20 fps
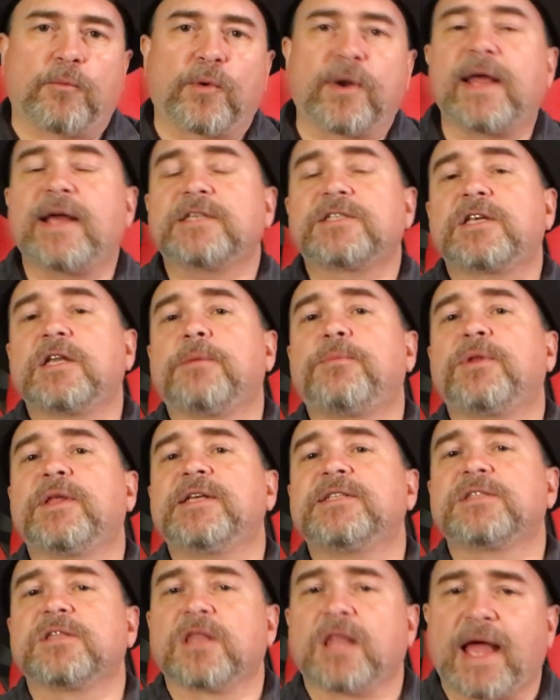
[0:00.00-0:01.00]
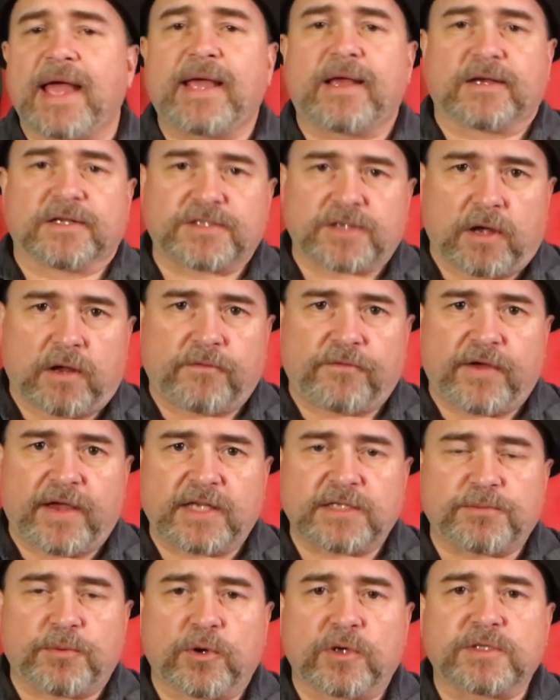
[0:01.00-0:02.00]
We'd ask you to please like us on
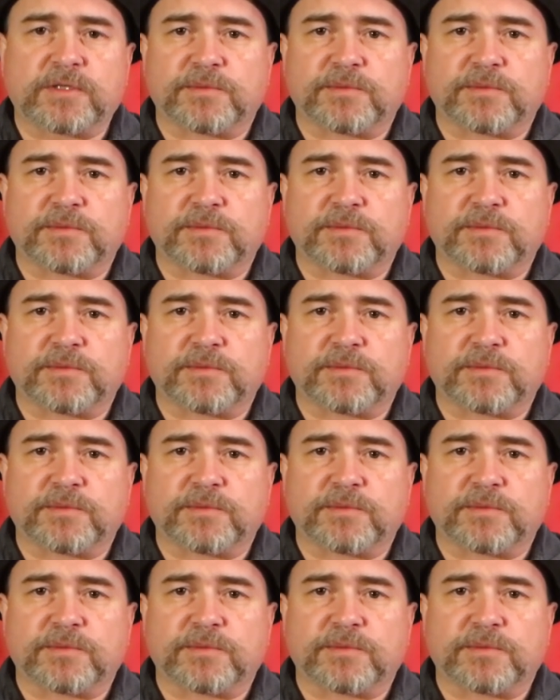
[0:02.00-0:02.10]
Facebook,